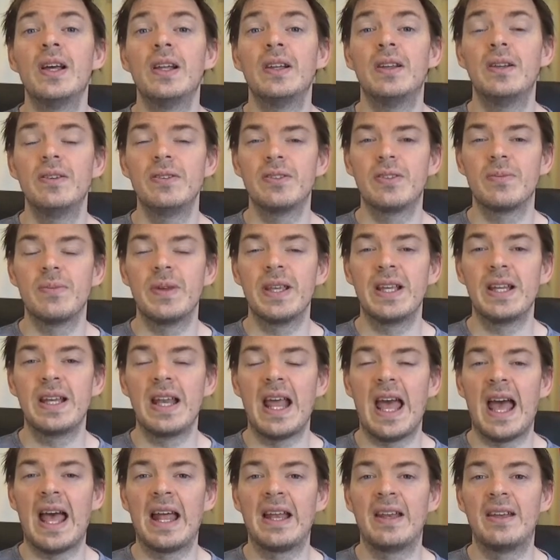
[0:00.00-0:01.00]

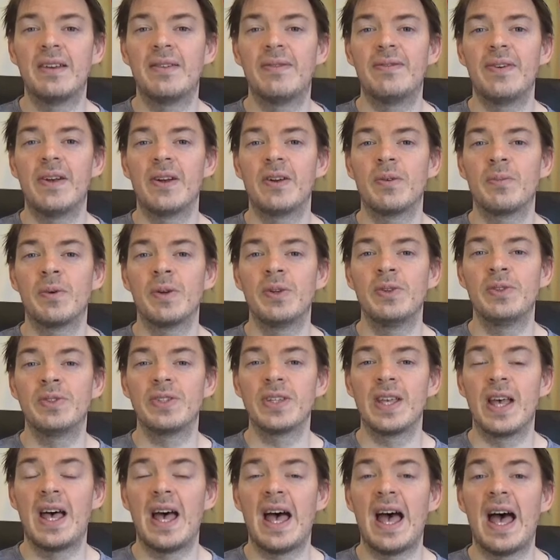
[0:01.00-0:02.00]
Luzamine and
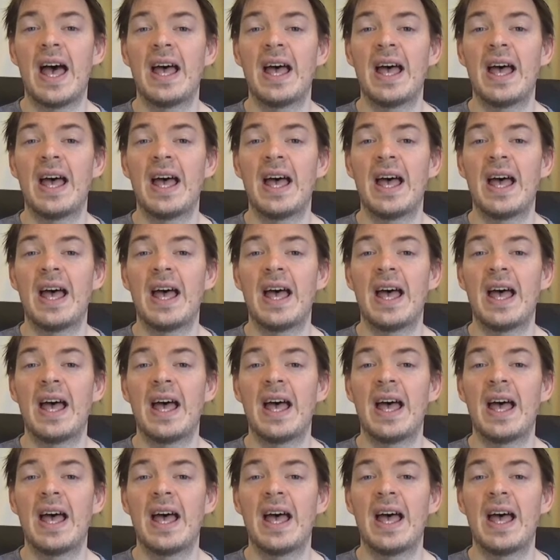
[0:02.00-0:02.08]
Pheromosa,